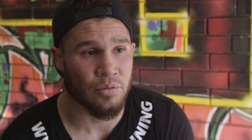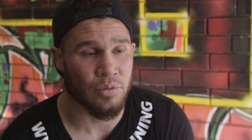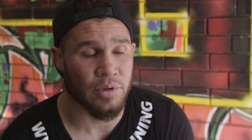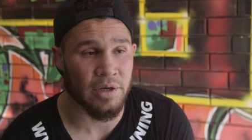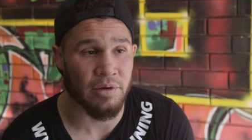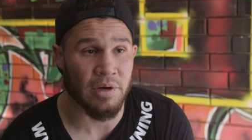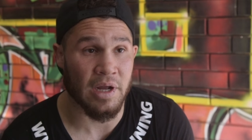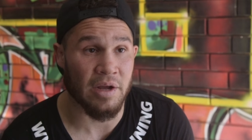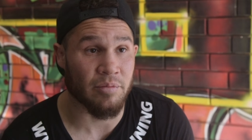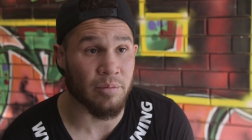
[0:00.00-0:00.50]
We
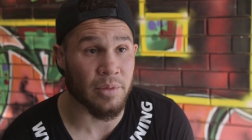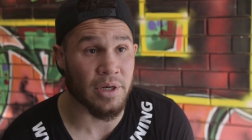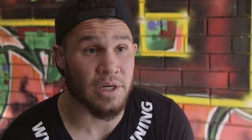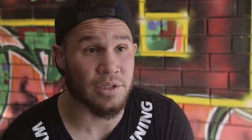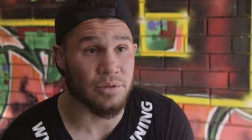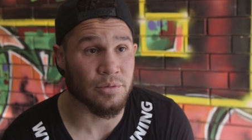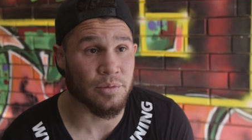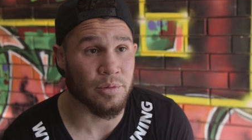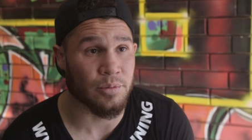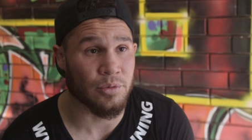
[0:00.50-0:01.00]
didn't have much
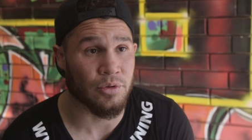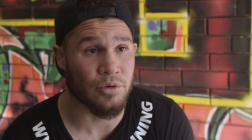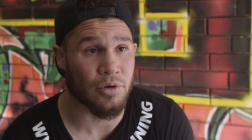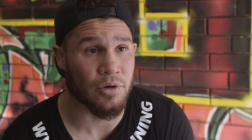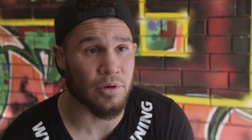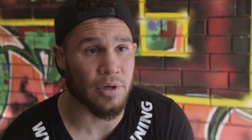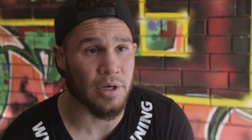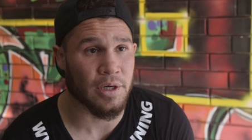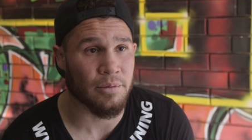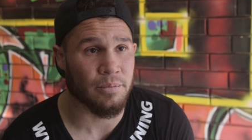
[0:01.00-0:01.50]
when we were
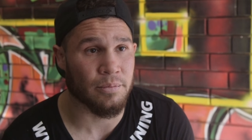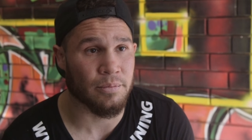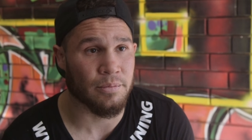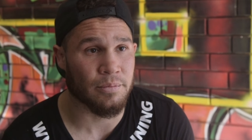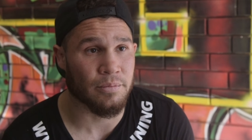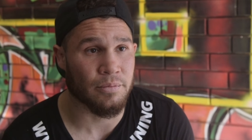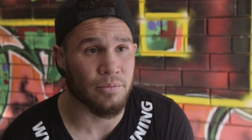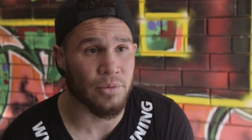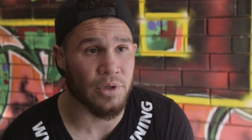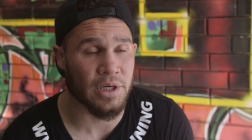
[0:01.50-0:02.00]
growing up.
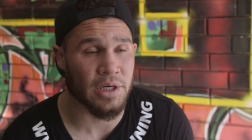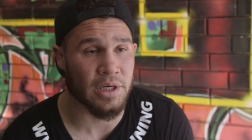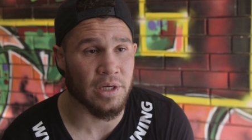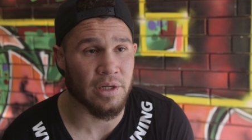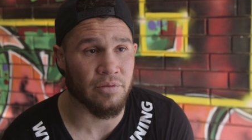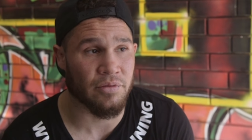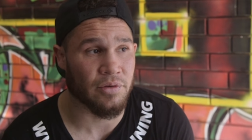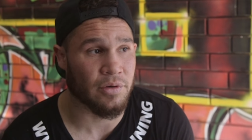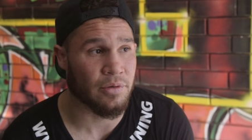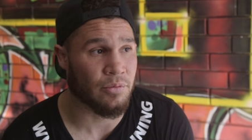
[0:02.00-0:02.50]
We didn't
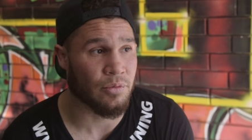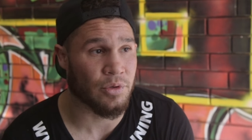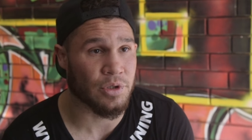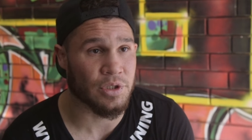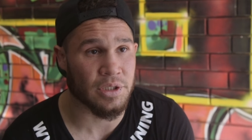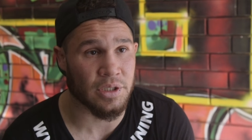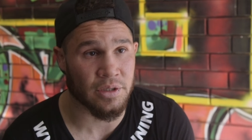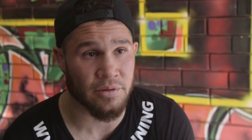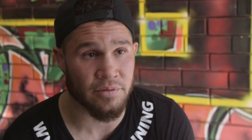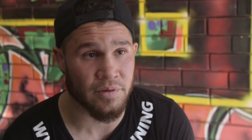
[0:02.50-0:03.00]
even watch
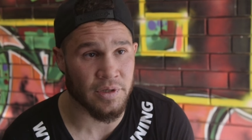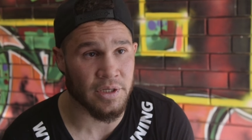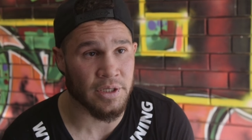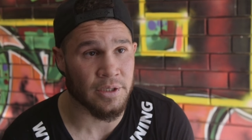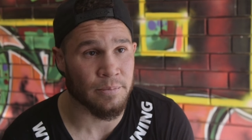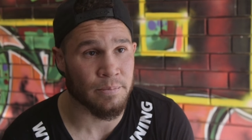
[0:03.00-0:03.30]
TV.